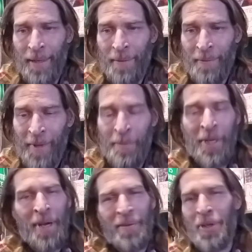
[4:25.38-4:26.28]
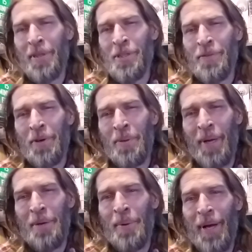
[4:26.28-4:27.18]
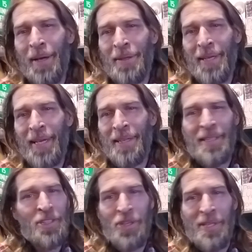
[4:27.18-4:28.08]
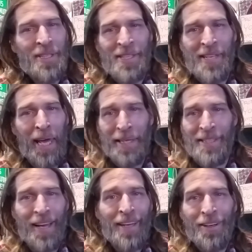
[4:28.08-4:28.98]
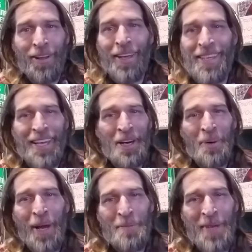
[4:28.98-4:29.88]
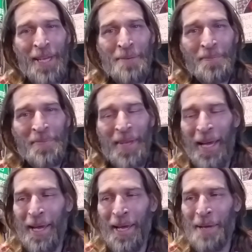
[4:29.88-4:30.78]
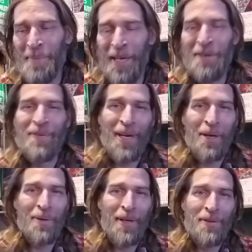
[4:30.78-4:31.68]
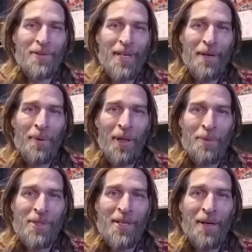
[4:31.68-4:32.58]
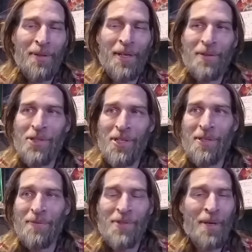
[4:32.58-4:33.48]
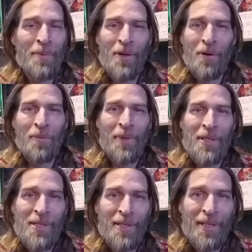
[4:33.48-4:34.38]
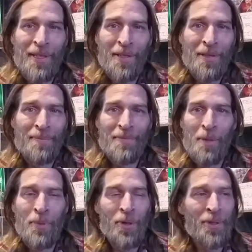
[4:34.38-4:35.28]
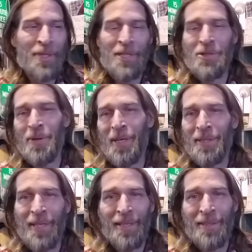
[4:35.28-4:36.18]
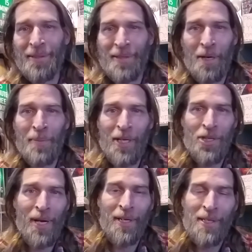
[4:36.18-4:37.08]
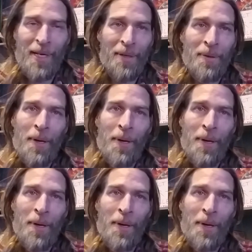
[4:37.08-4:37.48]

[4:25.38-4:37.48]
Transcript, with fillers: They've been covering this for quite a while, and it's just a sad title. You know what I mean? I made a video the other day while I was down there, just of some of the homeless in the Pearl District and down by Chinatown,